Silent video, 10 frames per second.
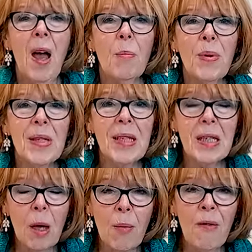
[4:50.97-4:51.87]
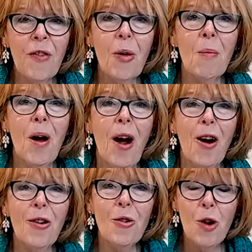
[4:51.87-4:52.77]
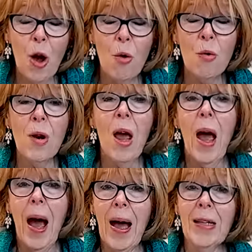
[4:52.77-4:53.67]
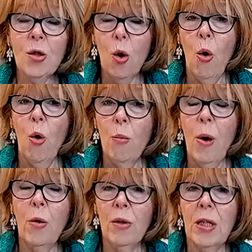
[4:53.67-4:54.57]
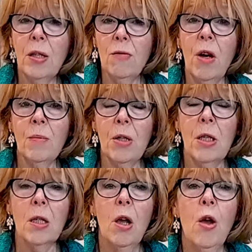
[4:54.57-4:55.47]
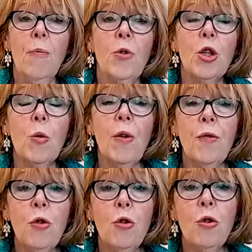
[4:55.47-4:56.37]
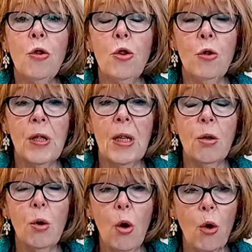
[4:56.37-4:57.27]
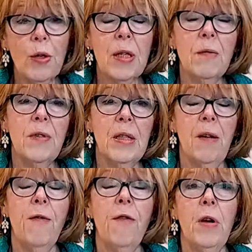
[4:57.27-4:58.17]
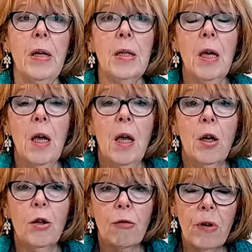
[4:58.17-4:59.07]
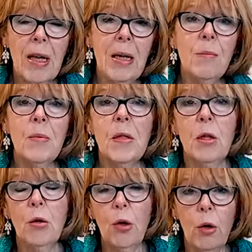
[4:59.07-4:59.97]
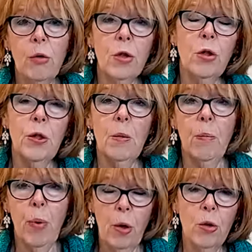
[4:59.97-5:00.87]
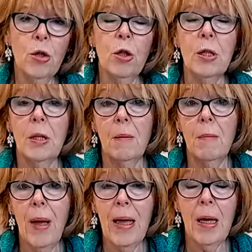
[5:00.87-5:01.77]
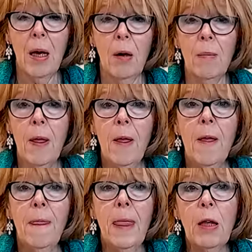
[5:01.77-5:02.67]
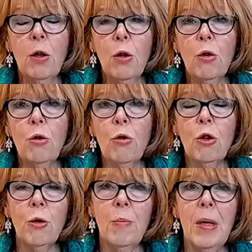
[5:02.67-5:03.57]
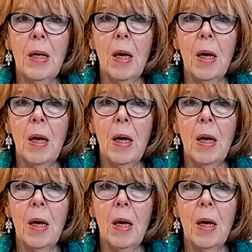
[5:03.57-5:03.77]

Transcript: but some of them are known as hormone disruptors. So if you're using lots of different creams and lotions and potions and makeup, you could be